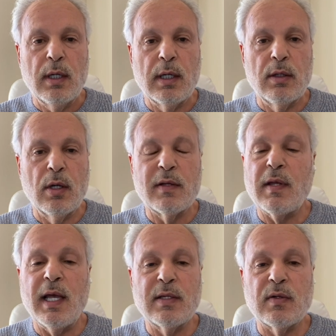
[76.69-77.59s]
Uh,
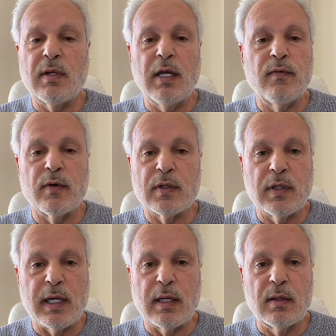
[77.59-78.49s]
not to hesitate for a
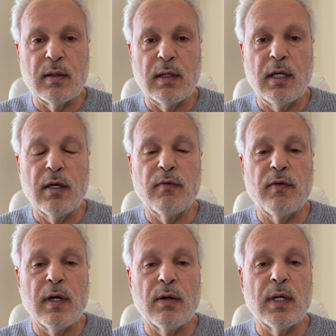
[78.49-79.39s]
second.
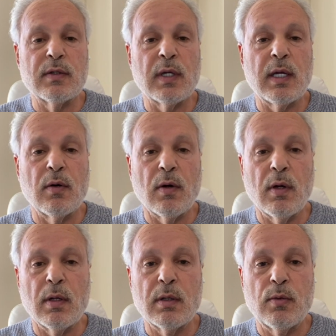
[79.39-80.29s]
Give Erez a
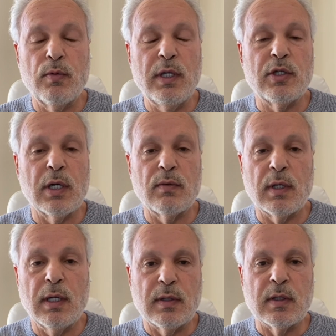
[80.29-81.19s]
call. Reach
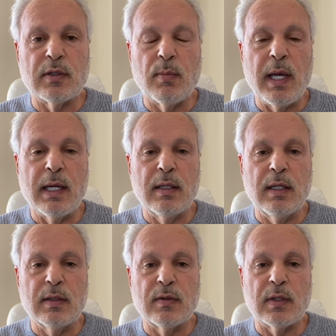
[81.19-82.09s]
out to him. This
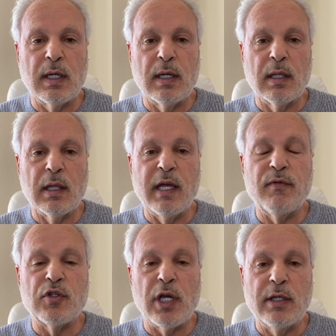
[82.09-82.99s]
man is uh, a
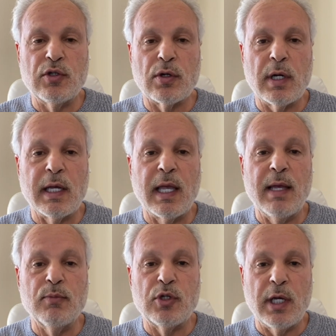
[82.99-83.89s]
life changer, a
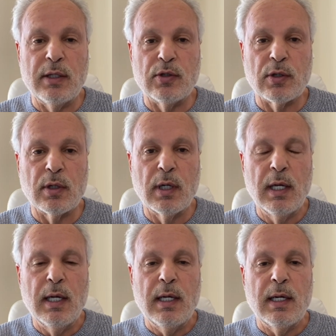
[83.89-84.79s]
game changer.
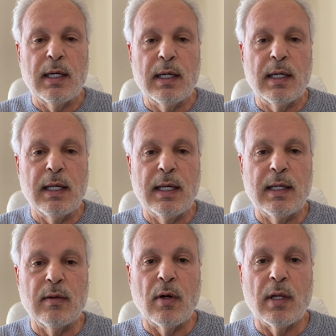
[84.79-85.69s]

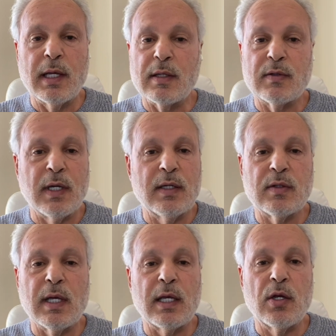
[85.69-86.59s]
and all I can say
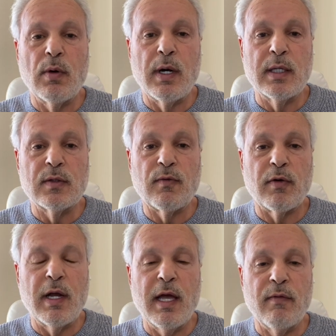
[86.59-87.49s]
is thank you, Erez,
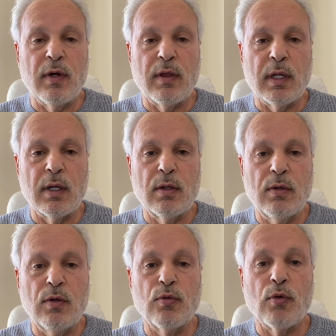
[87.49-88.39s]
for everything.
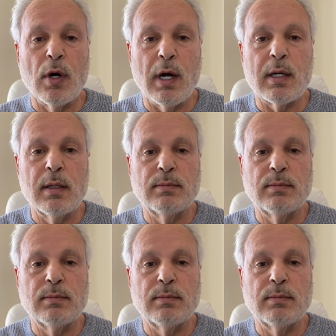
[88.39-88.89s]
You rock.